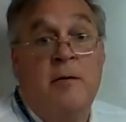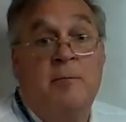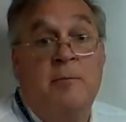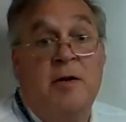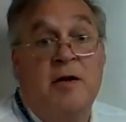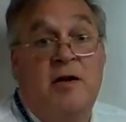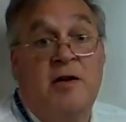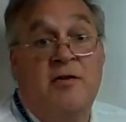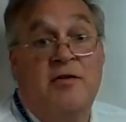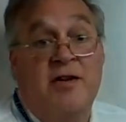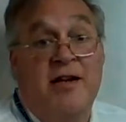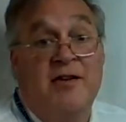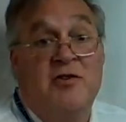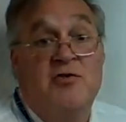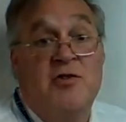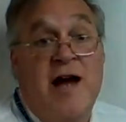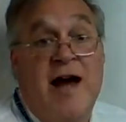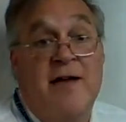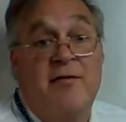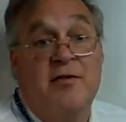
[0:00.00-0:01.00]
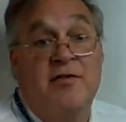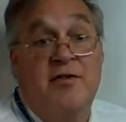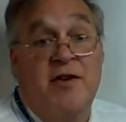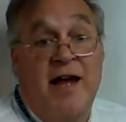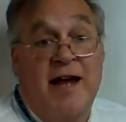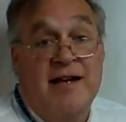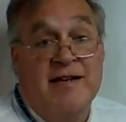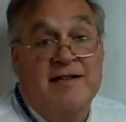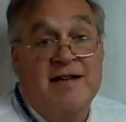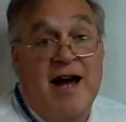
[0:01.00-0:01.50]
because it travels
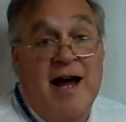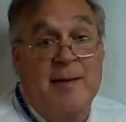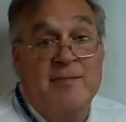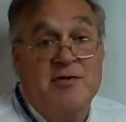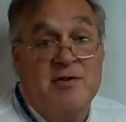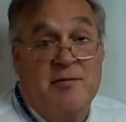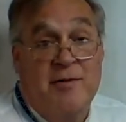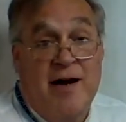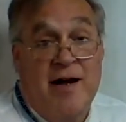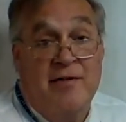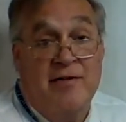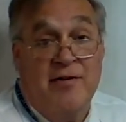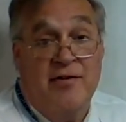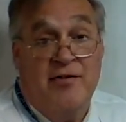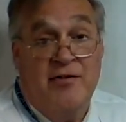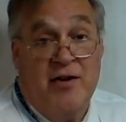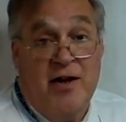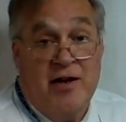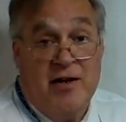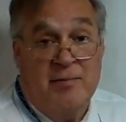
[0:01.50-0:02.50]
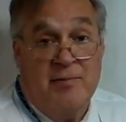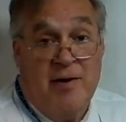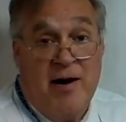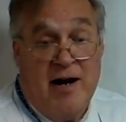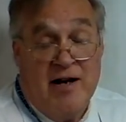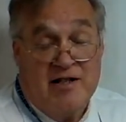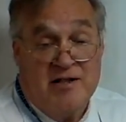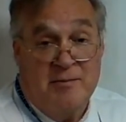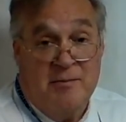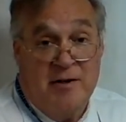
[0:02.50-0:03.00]
8 times around the Sun
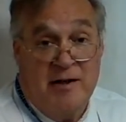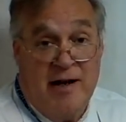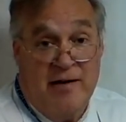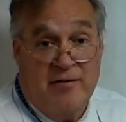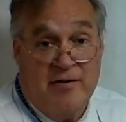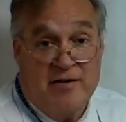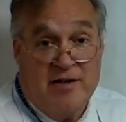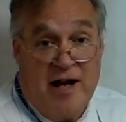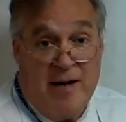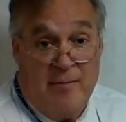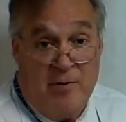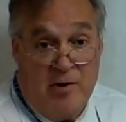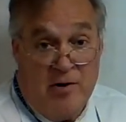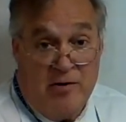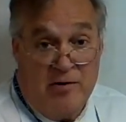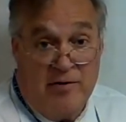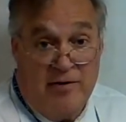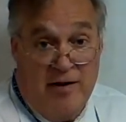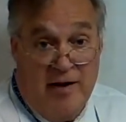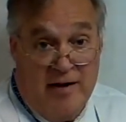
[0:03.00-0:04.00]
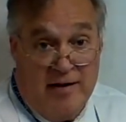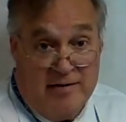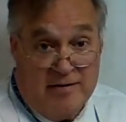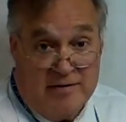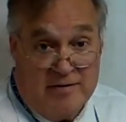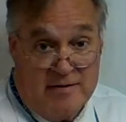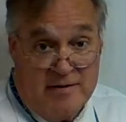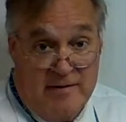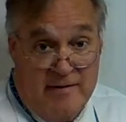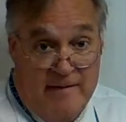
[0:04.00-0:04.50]
approximately every time Earth
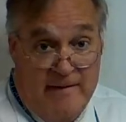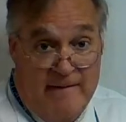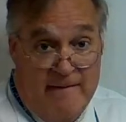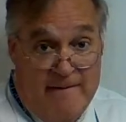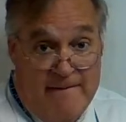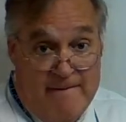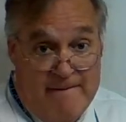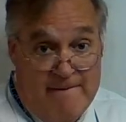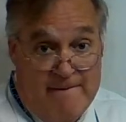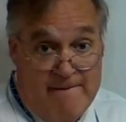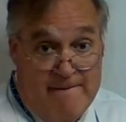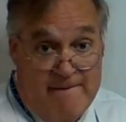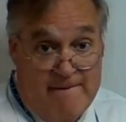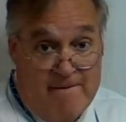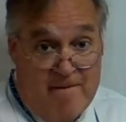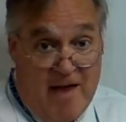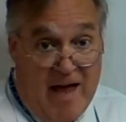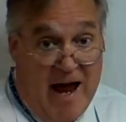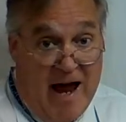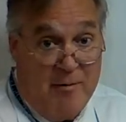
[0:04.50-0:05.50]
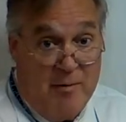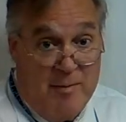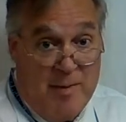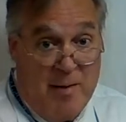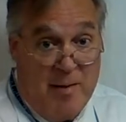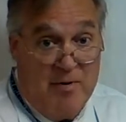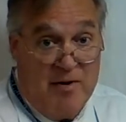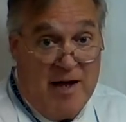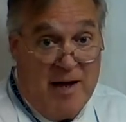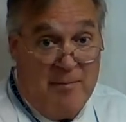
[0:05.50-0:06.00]
does. I
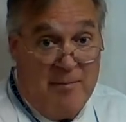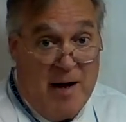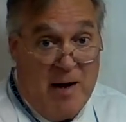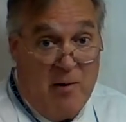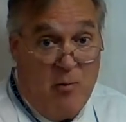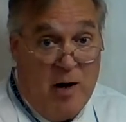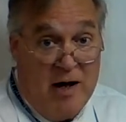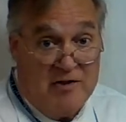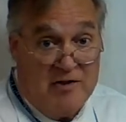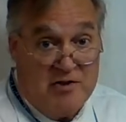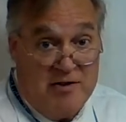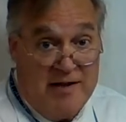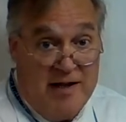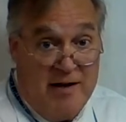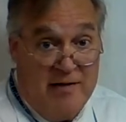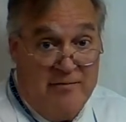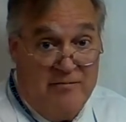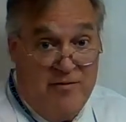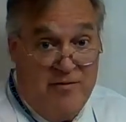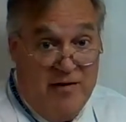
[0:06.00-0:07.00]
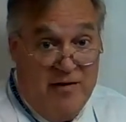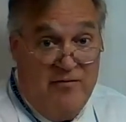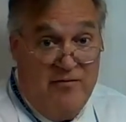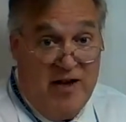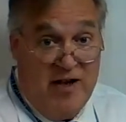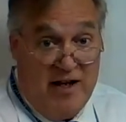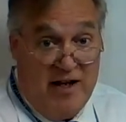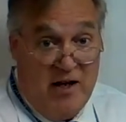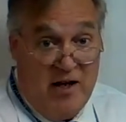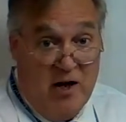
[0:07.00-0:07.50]
remember that by watching the
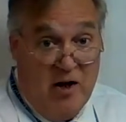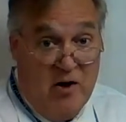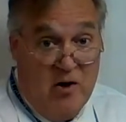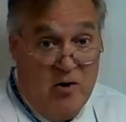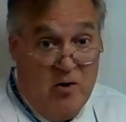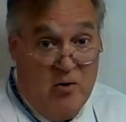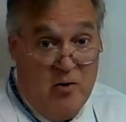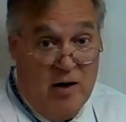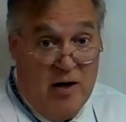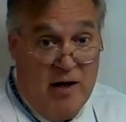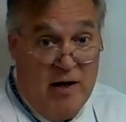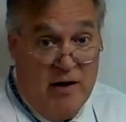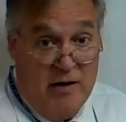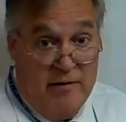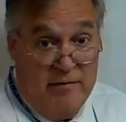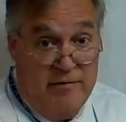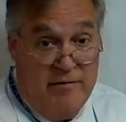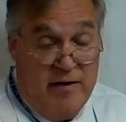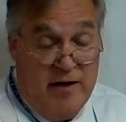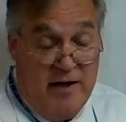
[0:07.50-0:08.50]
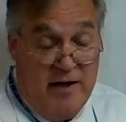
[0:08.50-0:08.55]
video of